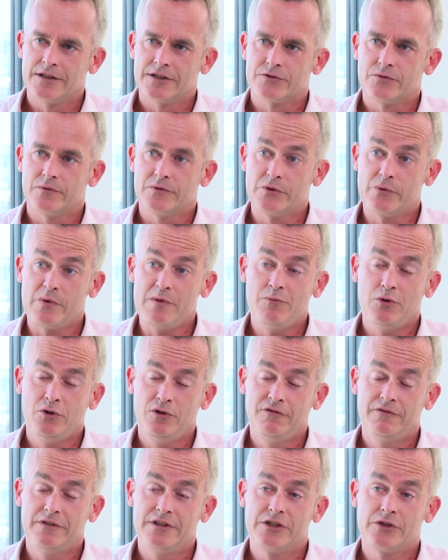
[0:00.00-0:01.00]
So as we
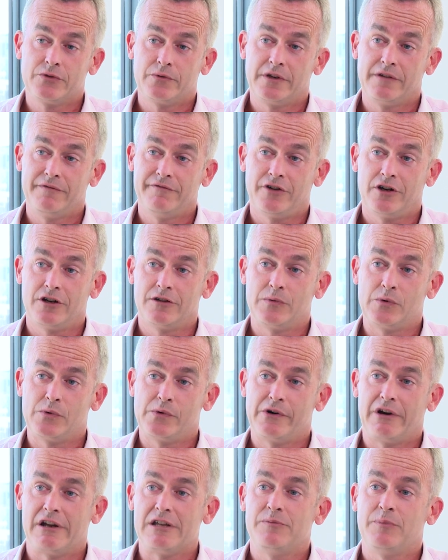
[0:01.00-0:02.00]
move into an environment
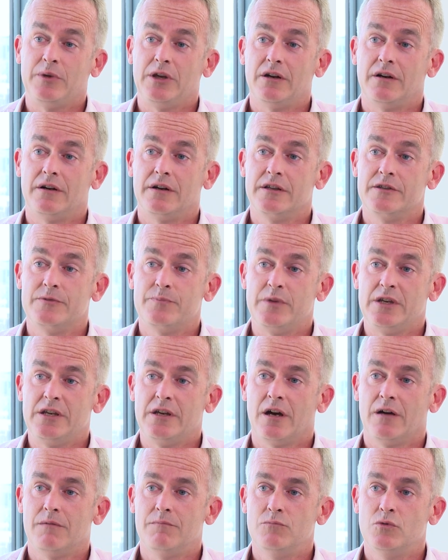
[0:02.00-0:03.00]
where APIs
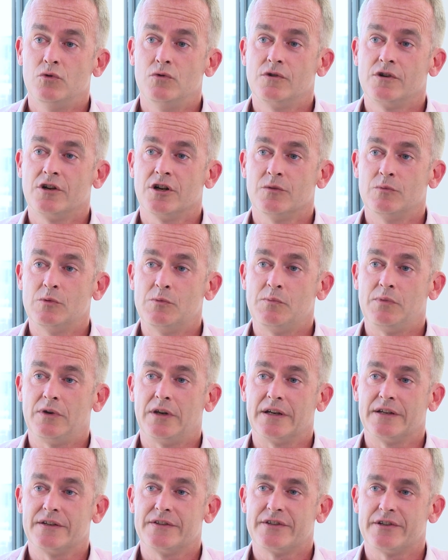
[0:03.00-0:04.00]
become more
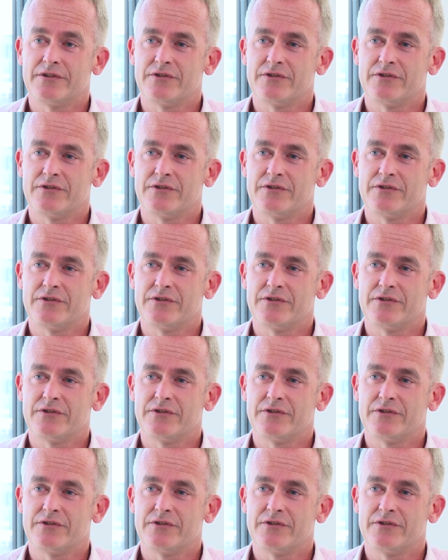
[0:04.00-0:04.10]
commonplace,